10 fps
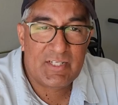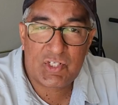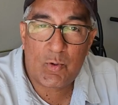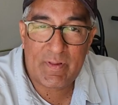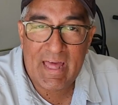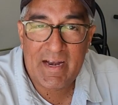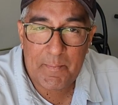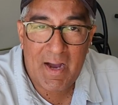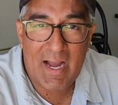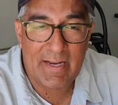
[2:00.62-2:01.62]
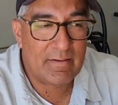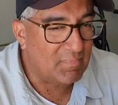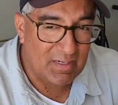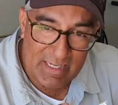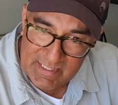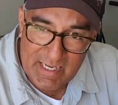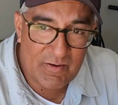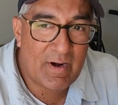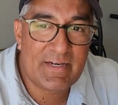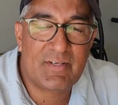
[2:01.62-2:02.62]
so with that in mind, let's get
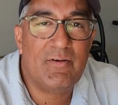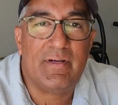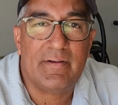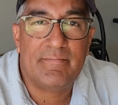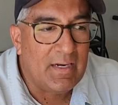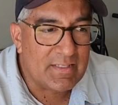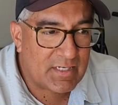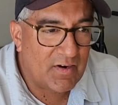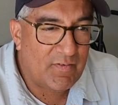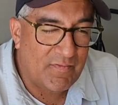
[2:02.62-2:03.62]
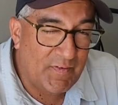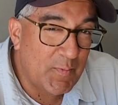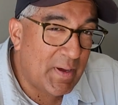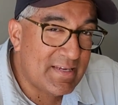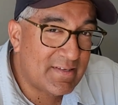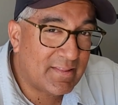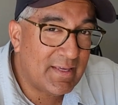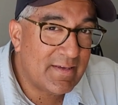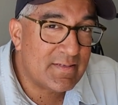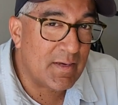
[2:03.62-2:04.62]
right to it. Let's cover a few basic
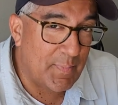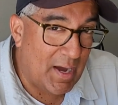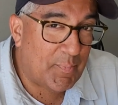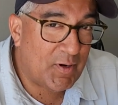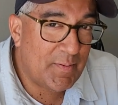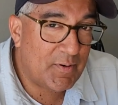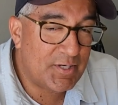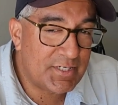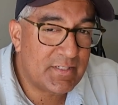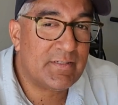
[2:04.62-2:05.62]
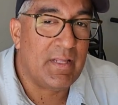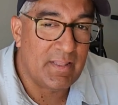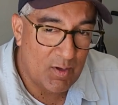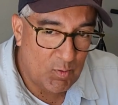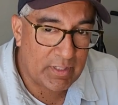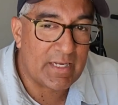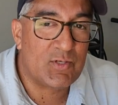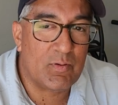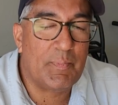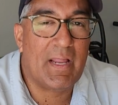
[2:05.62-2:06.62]
things about pre-emergence, and then we'll get
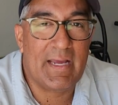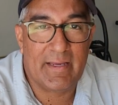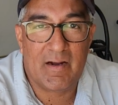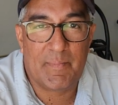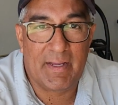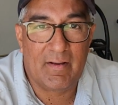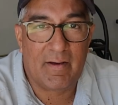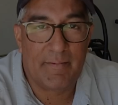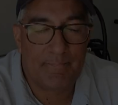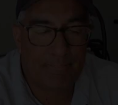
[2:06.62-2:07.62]
to applying it on my lawn.